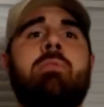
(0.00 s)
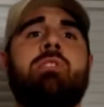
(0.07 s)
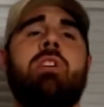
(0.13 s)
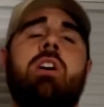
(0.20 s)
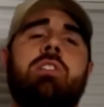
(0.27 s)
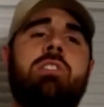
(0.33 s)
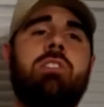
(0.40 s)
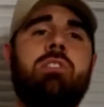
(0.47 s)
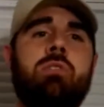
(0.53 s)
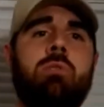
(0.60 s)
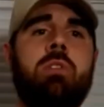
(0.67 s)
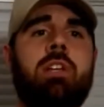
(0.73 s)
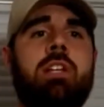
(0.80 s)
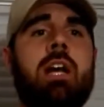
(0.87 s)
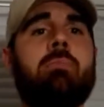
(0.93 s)
is Austin
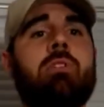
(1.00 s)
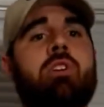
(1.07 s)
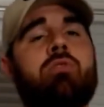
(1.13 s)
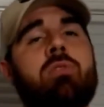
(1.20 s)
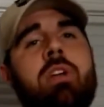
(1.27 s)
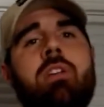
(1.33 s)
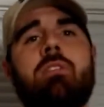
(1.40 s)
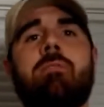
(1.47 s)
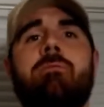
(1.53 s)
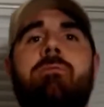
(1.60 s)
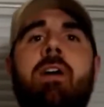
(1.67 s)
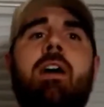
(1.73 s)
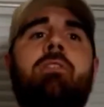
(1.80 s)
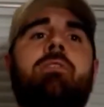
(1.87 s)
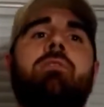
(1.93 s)
Dooley, and I'm the creator and
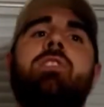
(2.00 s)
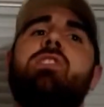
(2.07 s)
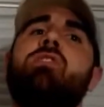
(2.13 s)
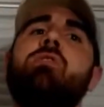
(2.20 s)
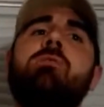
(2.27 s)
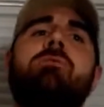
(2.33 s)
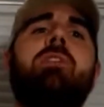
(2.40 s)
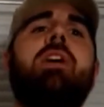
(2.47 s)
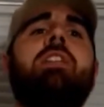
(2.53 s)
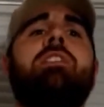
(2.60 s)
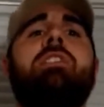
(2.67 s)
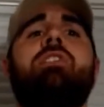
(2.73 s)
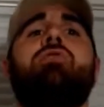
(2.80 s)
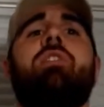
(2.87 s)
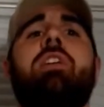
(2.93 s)
founder of this new
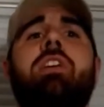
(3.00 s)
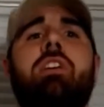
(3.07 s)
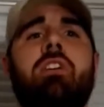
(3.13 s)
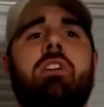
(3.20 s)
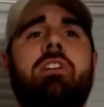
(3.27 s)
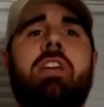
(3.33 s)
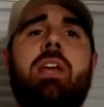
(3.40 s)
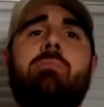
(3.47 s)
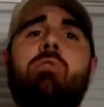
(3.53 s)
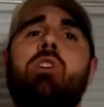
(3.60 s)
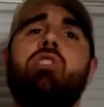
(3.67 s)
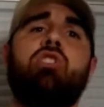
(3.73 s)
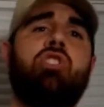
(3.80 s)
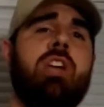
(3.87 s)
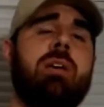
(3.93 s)
fantasy trading card game
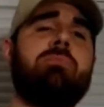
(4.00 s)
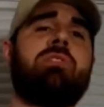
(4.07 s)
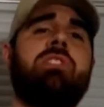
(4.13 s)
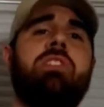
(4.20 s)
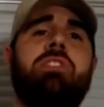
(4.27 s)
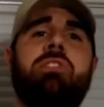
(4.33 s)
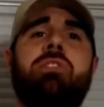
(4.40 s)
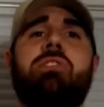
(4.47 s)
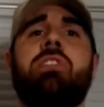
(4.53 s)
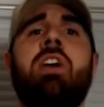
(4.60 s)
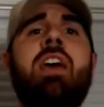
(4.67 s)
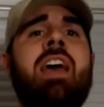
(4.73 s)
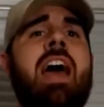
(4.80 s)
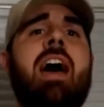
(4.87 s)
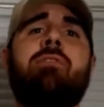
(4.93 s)
called Gem Seekers.
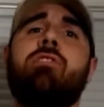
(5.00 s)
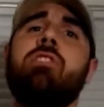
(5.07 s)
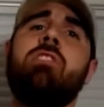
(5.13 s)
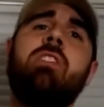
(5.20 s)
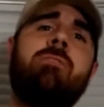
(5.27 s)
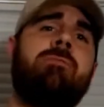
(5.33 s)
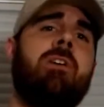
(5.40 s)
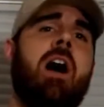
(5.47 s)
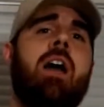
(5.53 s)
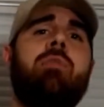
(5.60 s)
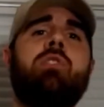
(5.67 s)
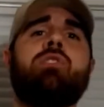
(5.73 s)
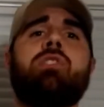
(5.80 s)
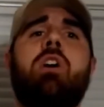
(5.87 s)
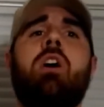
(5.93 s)
After nearly
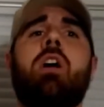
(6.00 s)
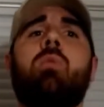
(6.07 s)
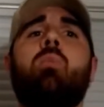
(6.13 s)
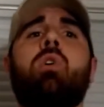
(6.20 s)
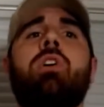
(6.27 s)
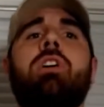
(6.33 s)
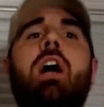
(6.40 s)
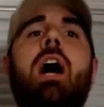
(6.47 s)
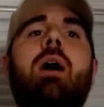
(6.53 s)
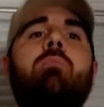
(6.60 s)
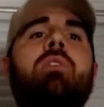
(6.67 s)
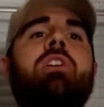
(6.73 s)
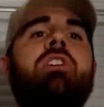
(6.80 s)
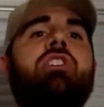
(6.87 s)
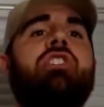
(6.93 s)
five years of hard work,
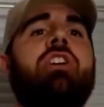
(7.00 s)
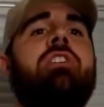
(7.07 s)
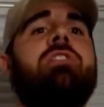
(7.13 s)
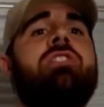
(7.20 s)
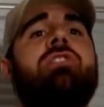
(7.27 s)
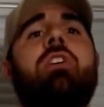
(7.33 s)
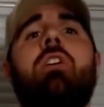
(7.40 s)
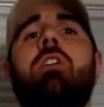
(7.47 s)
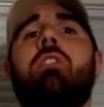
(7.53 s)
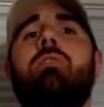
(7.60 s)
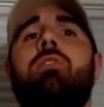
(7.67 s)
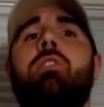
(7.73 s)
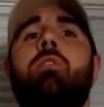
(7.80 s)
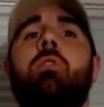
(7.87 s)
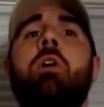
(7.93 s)
I'm ready to share this to all
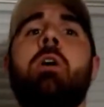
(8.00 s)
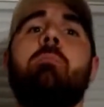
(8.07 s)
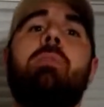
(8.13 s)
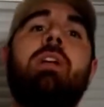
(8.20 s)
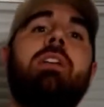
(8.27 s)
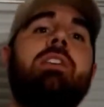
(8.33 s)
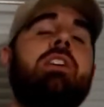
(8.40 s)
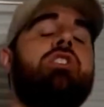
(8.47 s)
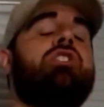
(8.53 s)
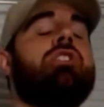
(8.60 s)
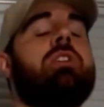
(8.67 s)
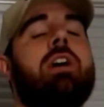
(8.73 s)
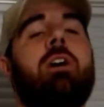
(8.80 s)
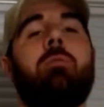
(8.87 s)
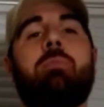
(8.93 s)
of you, but I need
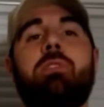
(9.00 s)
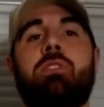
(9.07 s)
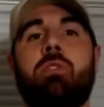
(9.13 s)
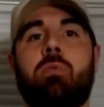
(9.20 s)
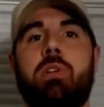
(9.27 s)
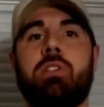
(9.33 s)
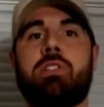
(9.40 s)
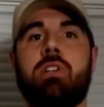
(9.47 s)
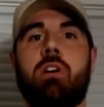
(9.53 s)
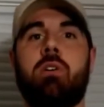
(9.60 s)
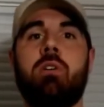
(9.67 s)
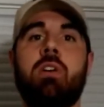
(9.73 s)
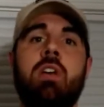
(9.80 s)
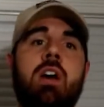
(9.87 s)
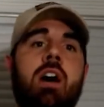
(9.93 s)
your help in doing so.